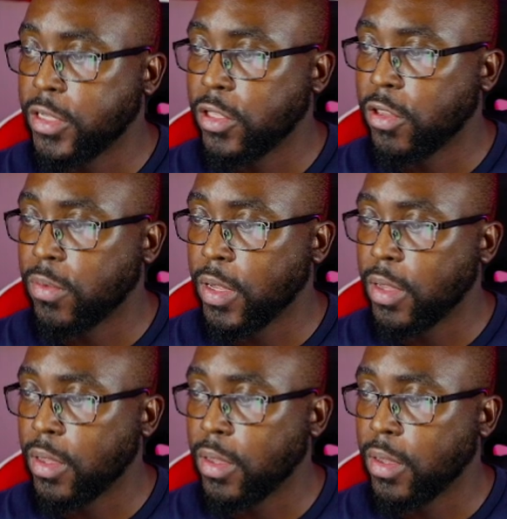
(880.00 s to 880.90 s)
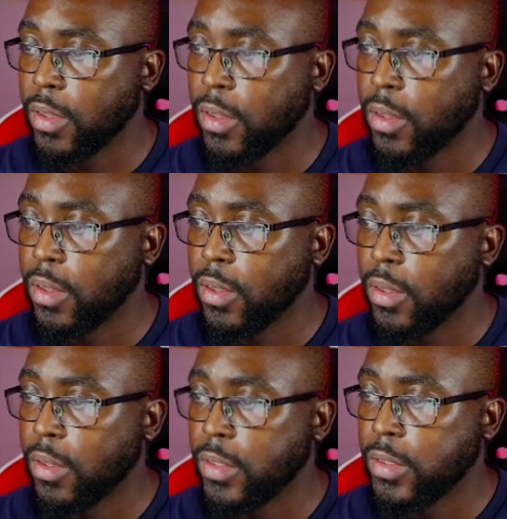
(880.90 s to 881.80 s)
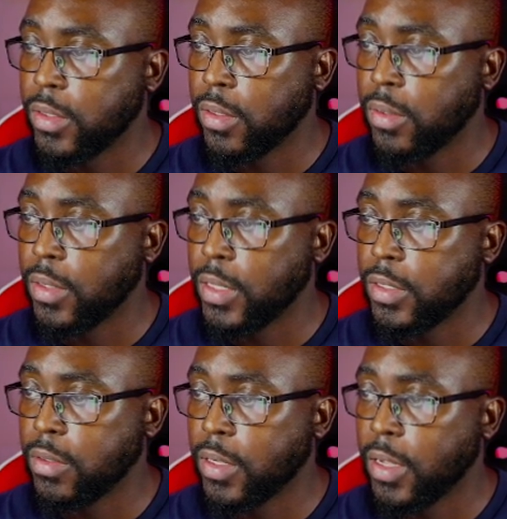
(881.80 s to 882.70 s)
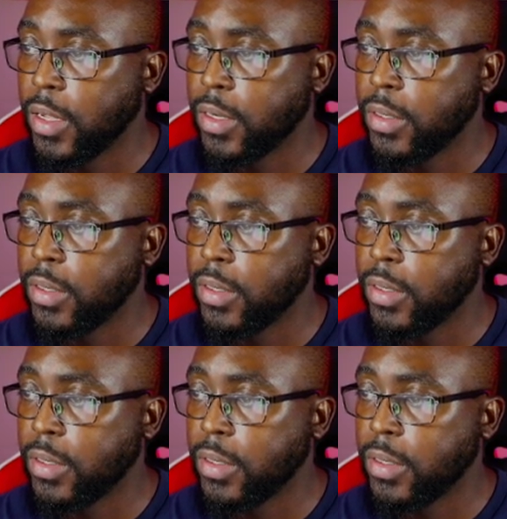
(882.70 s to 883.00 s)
3. So let's look at